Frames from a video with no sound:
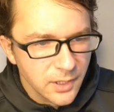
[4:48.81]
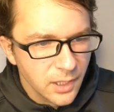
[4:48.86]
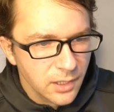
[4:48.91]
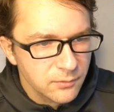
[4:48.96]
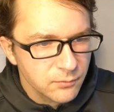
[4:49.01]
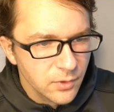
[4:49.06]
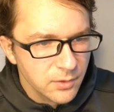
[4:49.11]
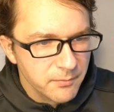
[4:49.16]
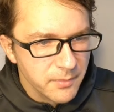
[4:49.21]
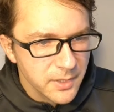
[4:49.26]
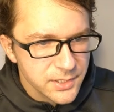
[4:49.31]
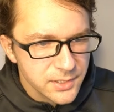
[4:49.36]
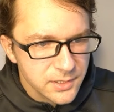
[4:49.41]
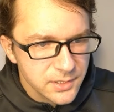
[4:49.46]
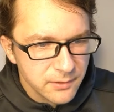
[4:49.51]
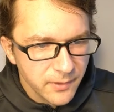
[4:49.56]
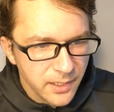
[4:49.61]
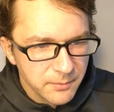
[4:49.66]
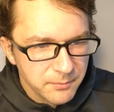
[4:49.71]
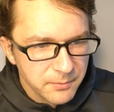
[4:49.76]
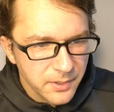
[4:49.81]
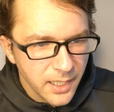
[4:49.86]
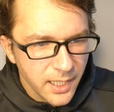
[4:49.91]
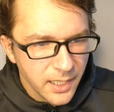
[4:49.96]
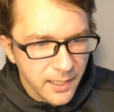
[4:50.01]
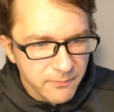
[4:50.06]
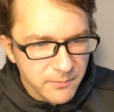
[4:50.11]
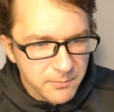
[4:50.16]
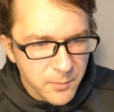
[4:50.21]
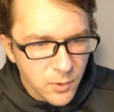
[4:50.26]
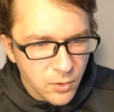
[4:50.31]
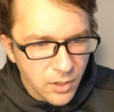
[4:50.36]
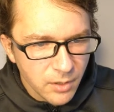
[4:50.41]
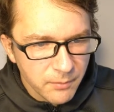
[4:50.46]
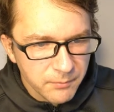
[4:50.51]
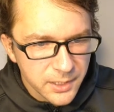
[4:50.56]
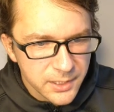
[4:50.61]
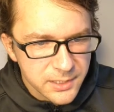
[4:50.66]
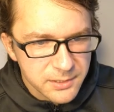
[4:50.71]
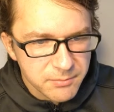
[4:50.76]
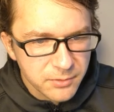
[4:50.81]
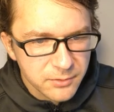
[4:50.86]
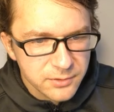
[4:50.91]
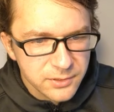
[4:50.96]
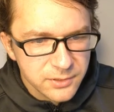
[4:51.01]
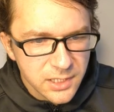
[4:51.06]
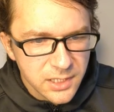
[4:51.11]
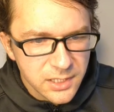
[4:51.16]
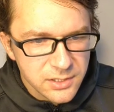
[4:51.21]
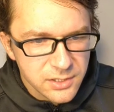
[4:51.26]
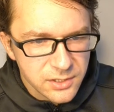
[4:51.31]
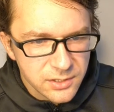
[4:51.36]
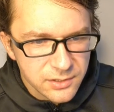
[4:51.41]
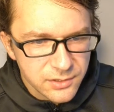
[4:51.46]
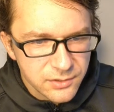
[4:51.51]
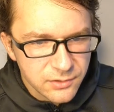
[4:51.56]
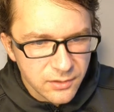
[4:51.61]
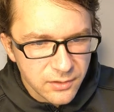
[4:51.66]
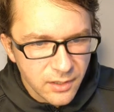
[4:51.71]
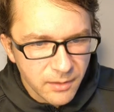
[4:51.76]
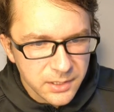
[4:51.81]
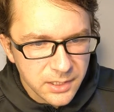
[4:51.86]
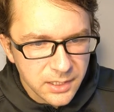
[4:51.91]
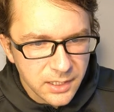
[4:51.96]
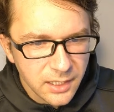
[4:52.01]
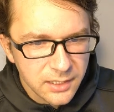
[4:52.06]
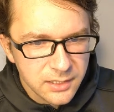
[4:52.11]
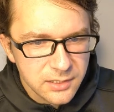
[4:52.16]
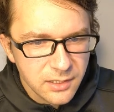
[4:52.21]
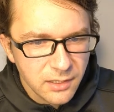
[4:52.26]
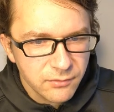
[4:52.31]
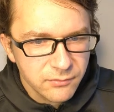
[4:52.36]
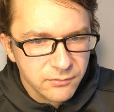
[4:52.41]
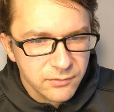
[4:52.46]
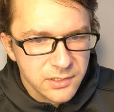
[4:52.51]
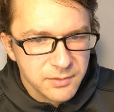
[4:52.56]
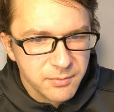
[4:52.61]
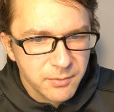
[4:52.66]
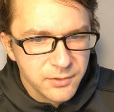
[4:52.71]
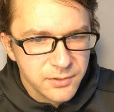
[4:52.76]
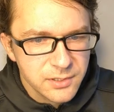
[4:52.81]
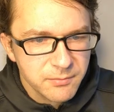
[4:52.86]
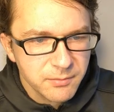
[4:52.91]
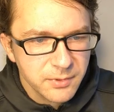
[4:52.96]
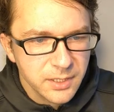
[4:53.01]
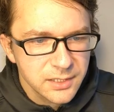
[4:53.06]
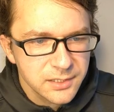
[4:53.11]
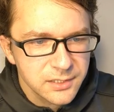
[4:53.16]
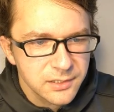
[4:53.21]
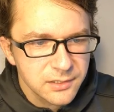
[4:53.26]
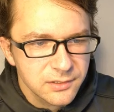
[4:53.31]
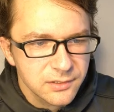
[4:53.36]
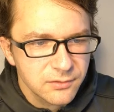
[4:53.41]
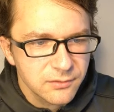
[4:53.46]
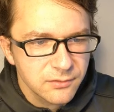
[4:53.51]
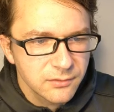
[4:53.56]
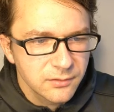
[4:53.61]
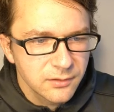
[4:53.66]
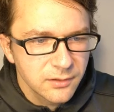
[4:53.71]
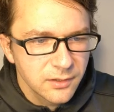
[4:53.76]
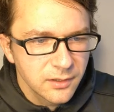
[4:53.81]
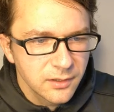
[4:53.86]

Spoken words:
and we must develop ever more complex procedures to abdicate our responsibility to.